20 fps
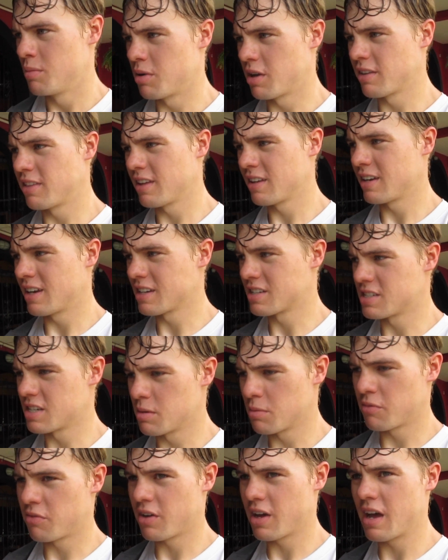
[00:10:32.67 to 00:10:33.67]
But I think next
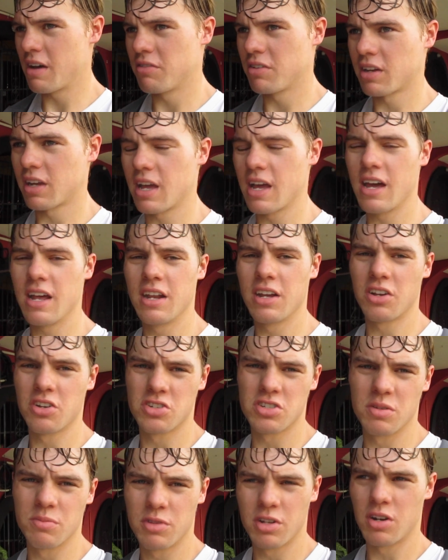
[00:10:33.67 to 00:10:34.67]
time if I have like a headache or
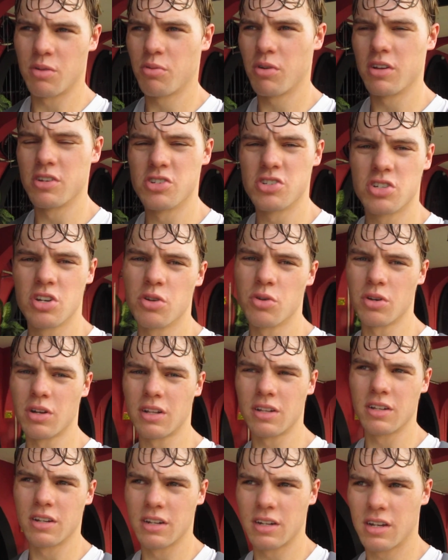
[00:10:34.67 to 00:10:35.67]
something, I'll probably just go to a
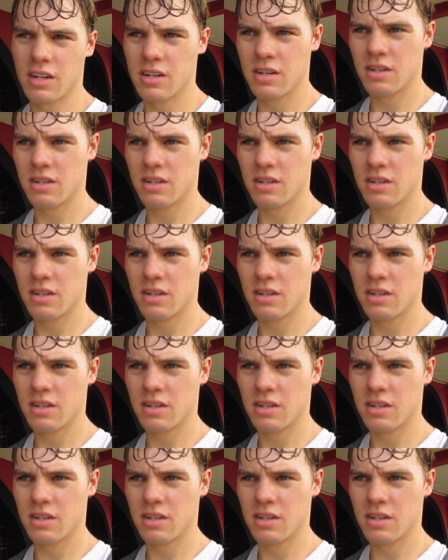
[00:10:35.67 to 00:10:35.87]
clinic.